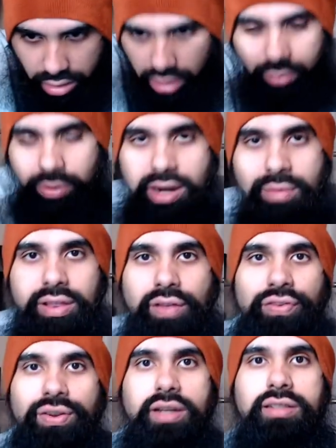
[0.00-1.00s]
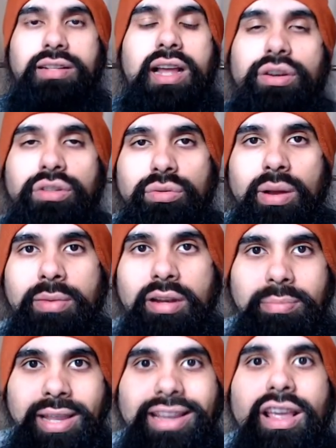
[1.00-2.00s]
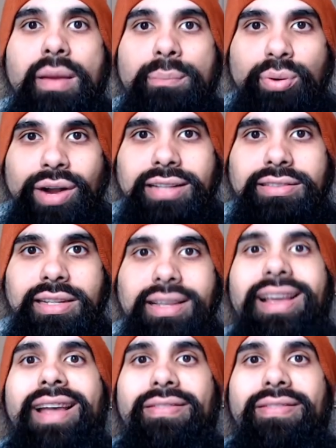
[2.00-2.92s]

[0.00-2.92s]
Whatever the fuck sound you want me to make. Press it.